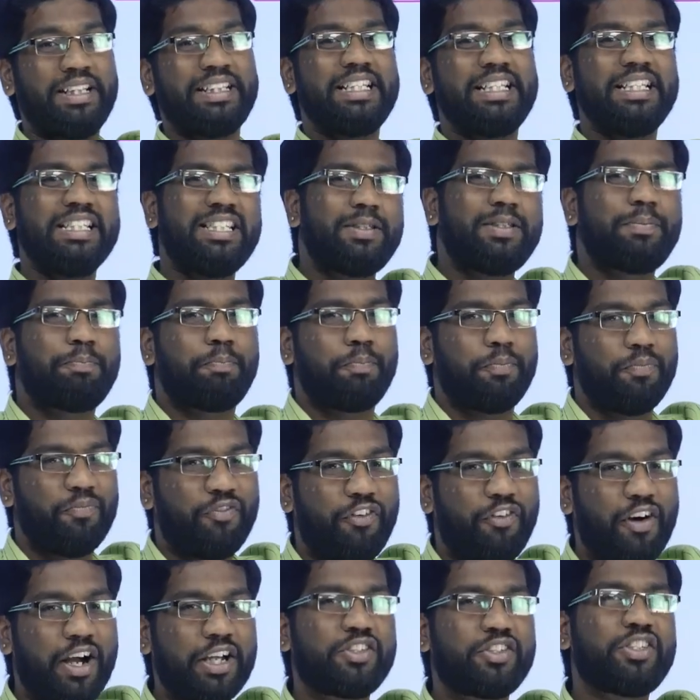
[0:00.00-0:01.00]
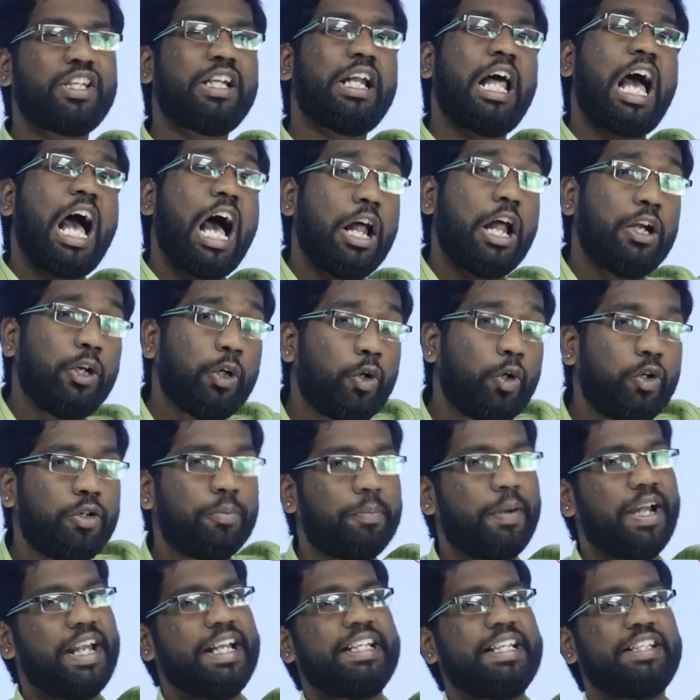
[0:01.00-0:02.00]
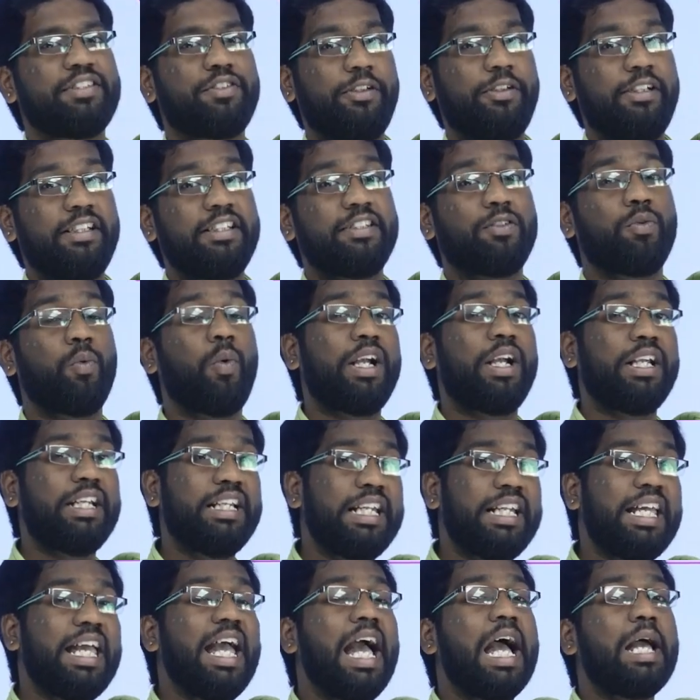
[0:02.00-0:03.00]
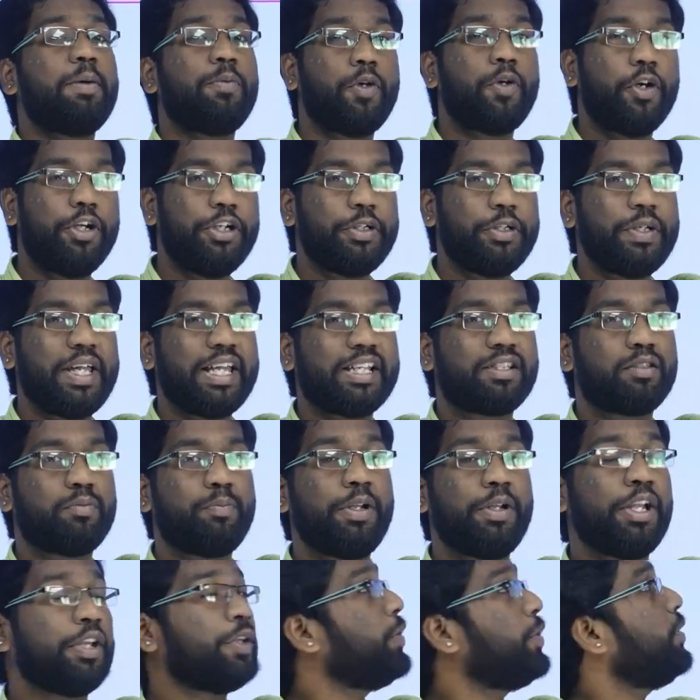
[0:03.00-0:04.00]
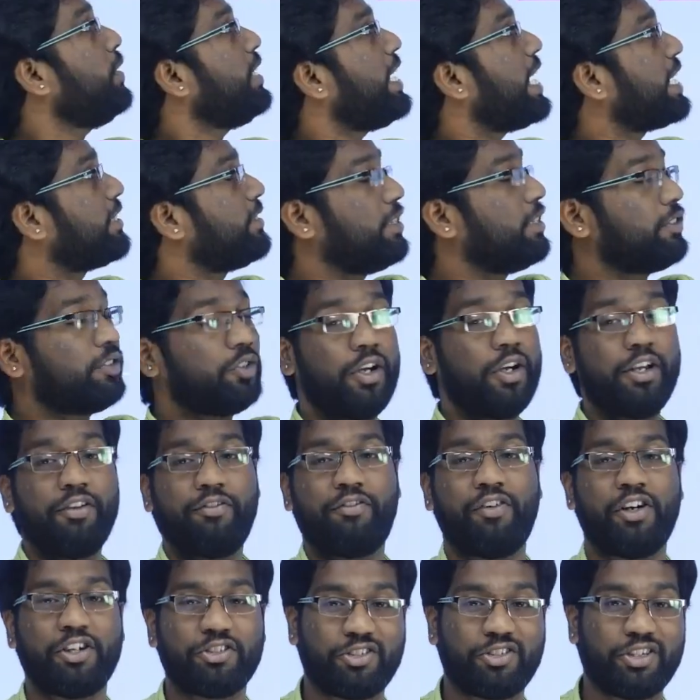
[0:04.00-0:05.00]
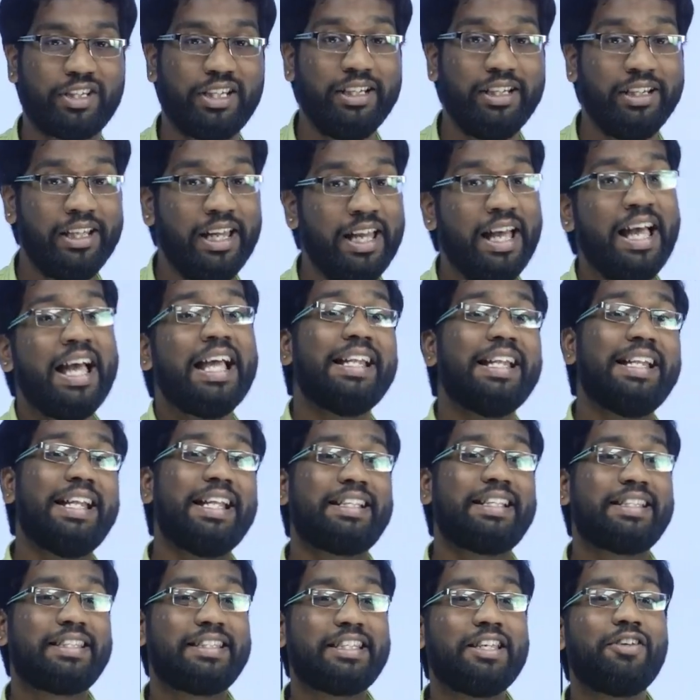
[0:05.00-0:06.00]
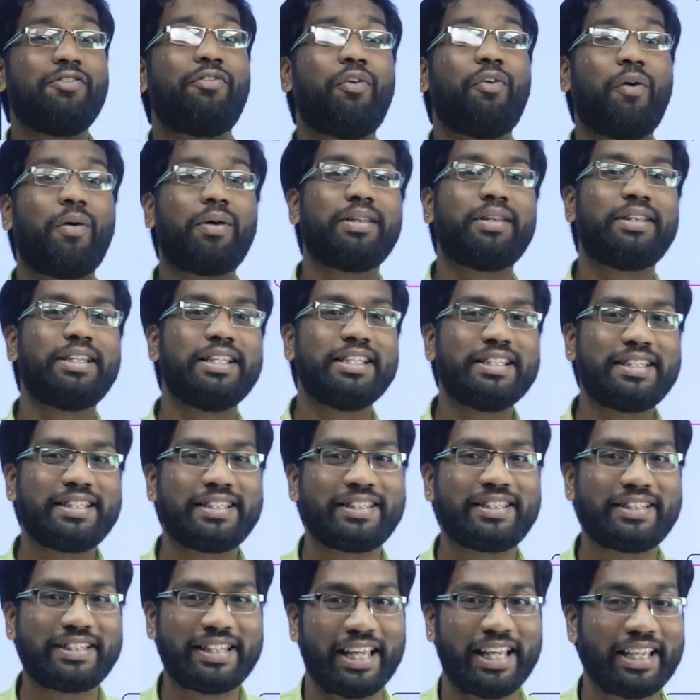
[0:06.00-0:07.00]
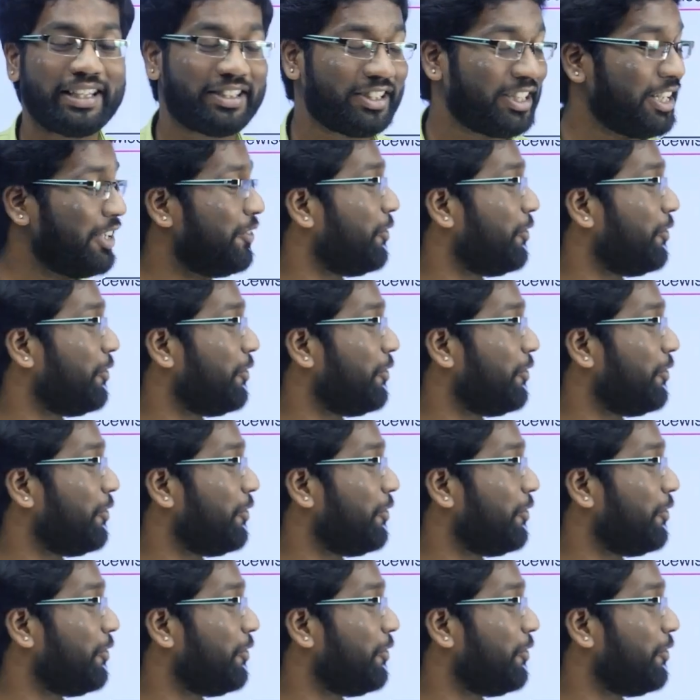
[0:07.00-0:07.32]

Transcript: This function alone, my dear students. Only I am going to explain you x square function. Let's see for this session